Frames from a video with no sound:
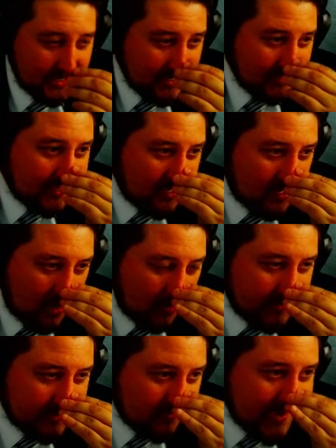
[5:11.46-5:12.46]
Uh, I'll
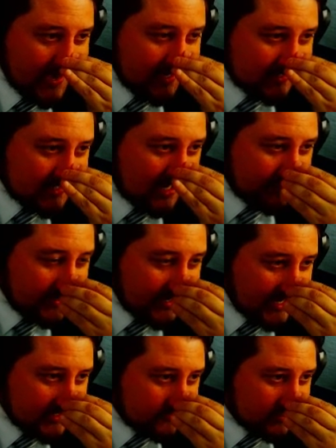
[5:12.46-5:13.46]
read the rankings off for you
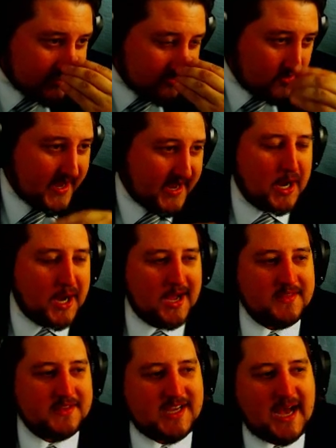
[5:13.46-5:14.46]
guys real quick.
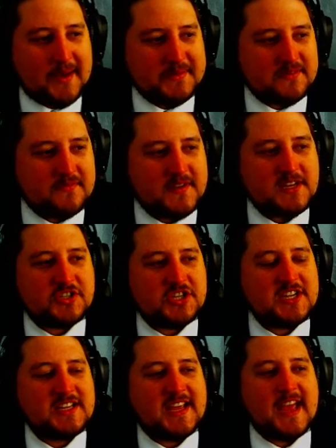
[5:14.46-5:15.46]
On the top is
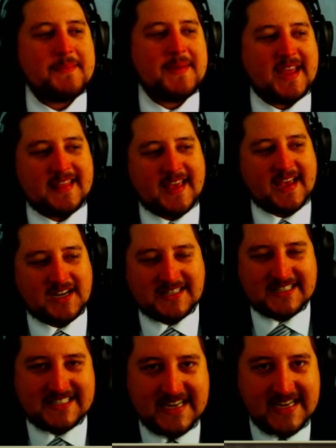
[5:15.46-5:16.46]
Vici Gaming. They
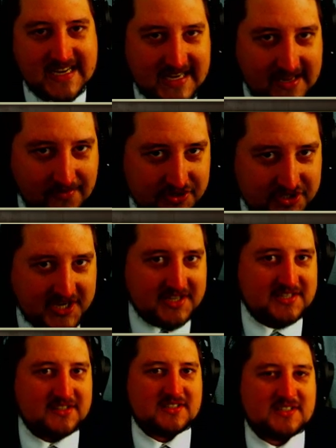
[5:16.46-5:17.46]
unseated Evil
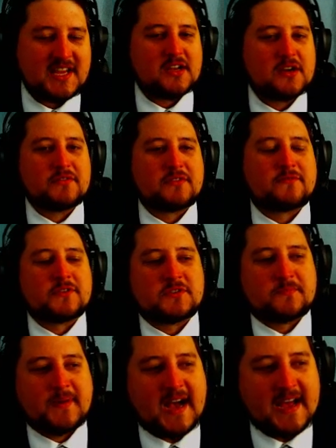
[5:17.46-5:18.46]
Geniuses to take over the first
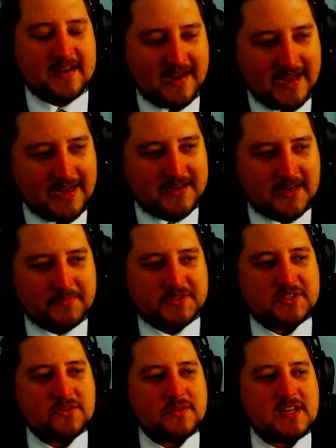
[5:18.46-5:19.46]
spot. Number
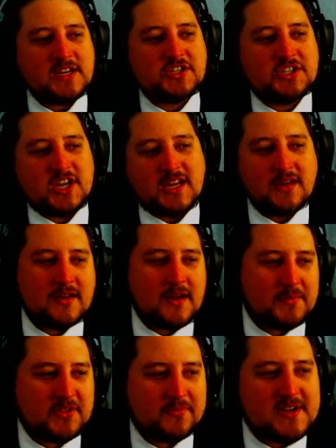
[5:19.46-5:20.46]
two, EG.
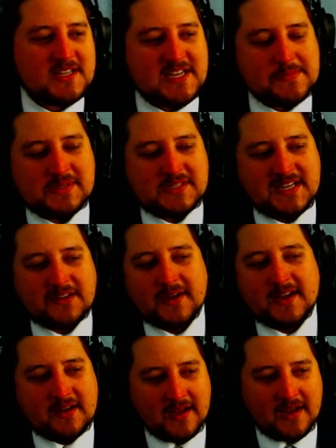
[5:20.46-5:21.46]
Number three, Team
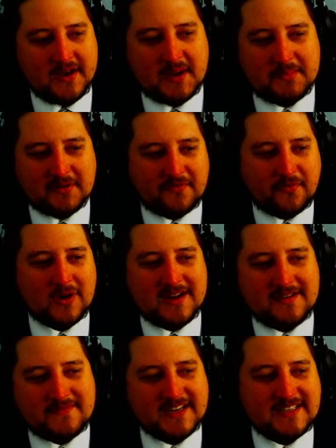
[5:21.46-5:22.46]
Secret. Number four,
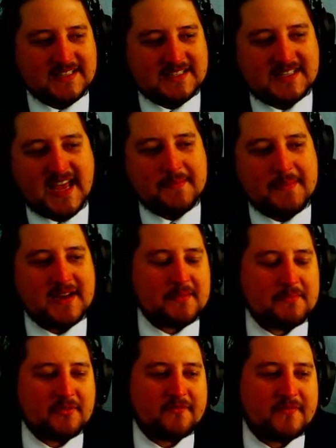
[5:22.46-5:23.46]
Invictus Gaming.
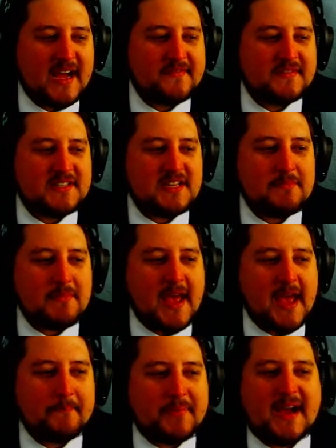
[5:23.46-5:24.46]
Number five, Team
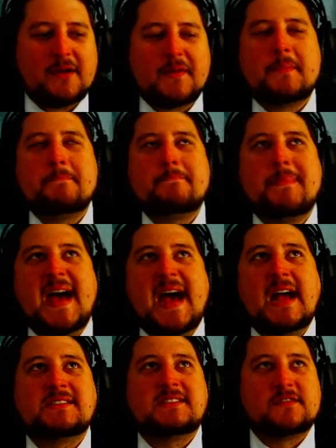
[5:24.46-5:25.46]
Empire with a
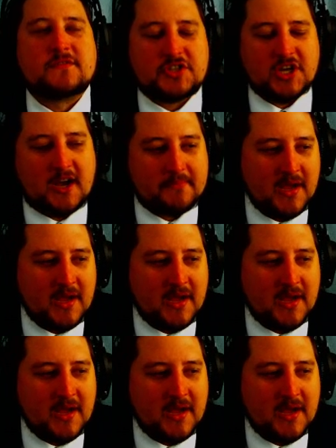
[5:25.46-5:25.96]
massive jump.